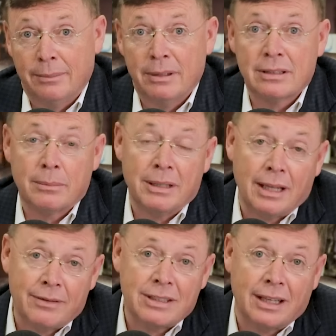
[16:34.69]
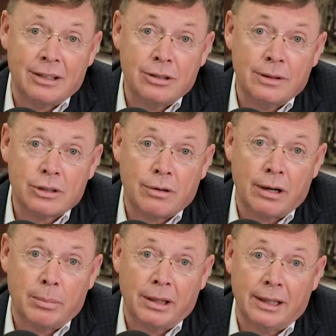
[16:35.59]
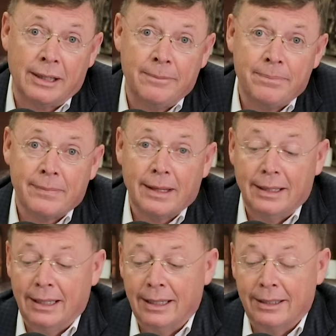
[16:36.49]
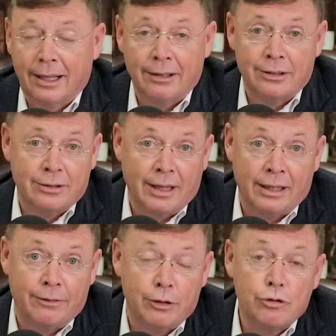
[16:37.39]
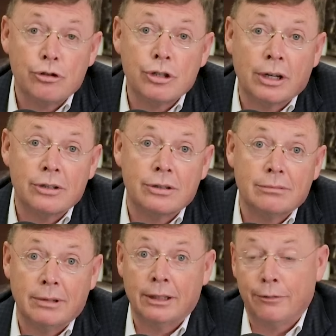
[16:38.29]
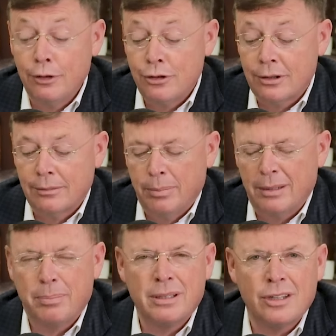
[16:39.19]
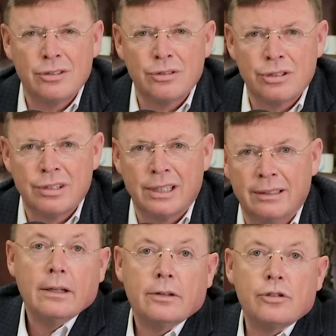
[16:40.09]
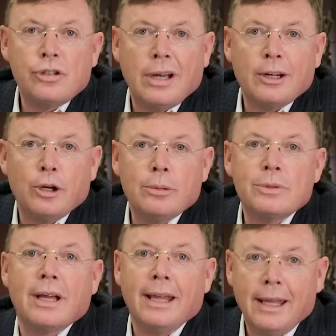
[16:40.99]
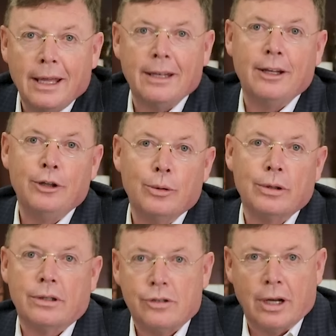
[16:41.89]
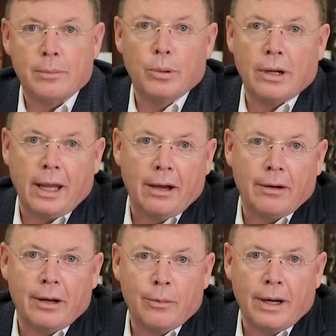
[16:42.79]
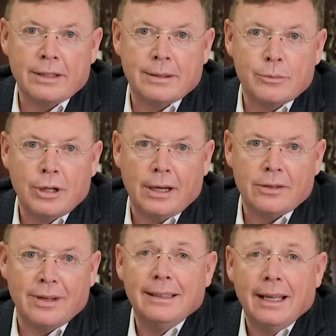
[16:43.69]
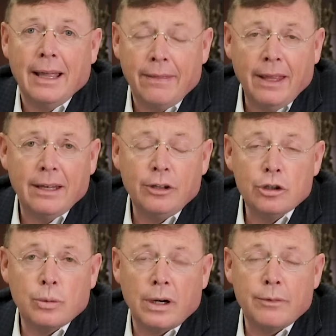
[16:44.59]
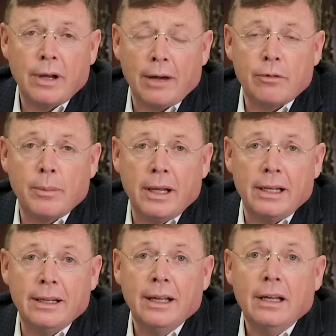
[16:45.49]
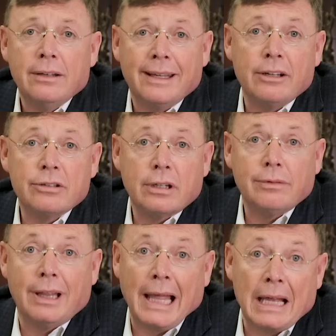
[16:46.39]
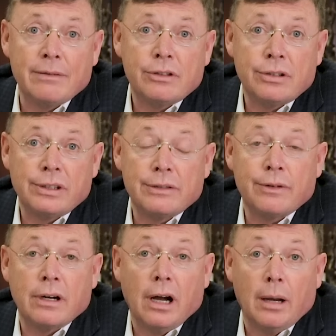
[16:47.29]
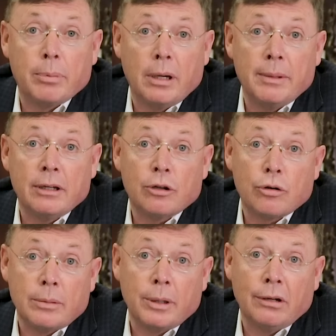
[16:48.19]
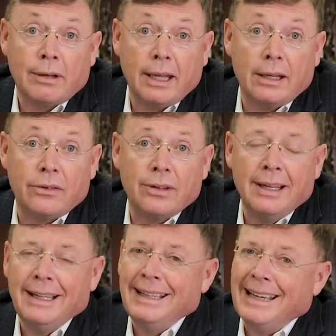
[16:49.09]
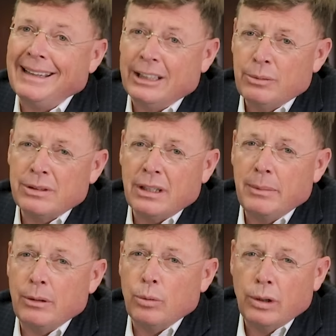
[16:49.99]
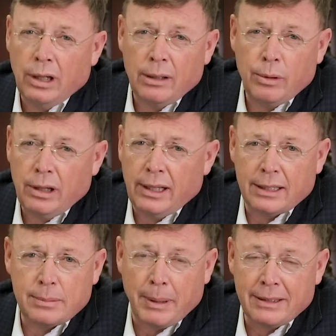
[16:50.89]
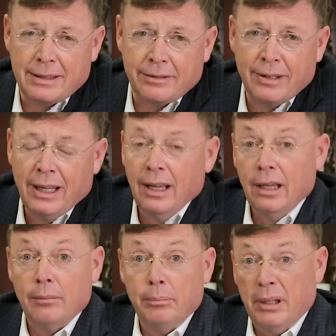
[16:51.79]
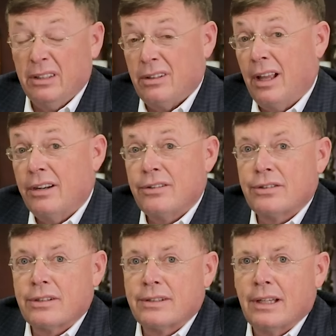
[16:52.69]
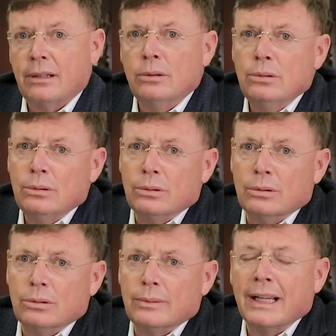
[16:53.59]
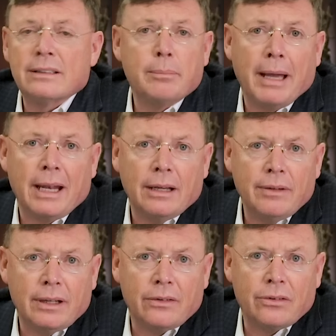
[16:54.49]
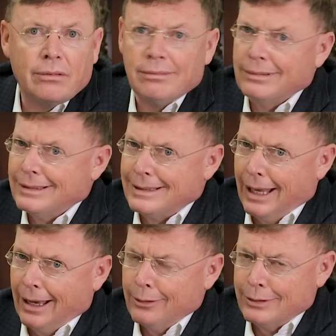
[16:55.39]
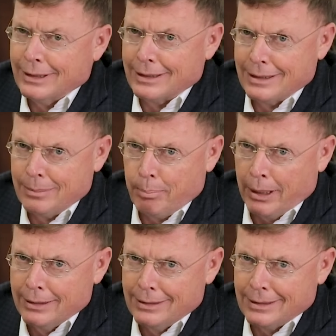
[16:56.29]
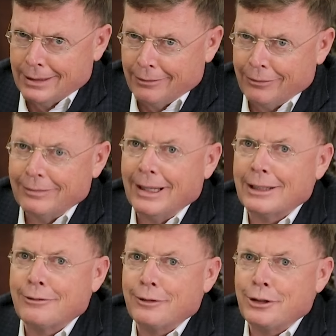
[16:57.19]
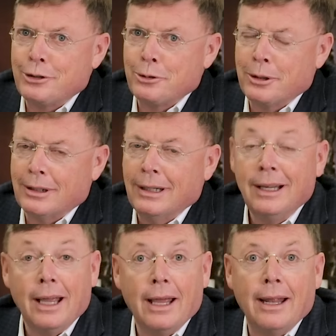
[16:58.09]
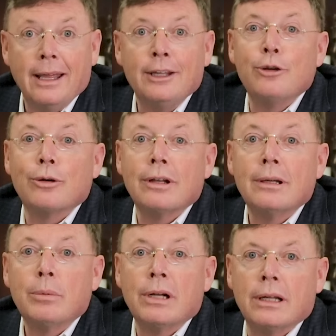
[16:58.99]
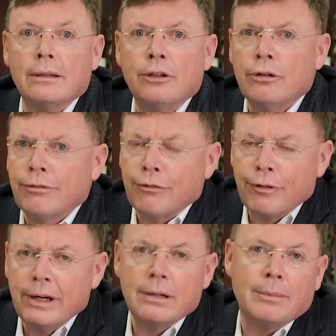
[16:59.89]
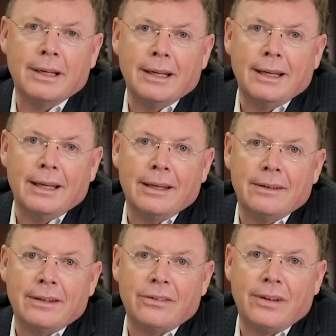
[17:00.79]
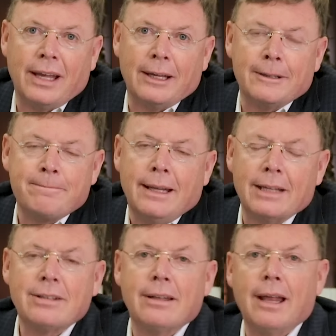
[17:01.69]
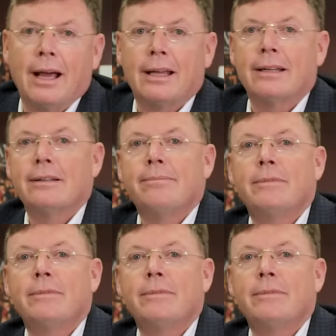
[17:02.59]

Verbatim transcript: is going to be devastating to his credibility, not only to any future judge in the future, but potential jury. So Sean Combs, get your checkbook out and write some checks. And then use whatever you have remaining to get yourself a lot of attorneys for upcoming criminal case. And this one's going to be really, really expensive, because a lot of jurors are going to say, ooh, we got some bad evidence. Sounds expensive, that's for sure. And hey, your liberty, your freedom is at stake. Next on the docket,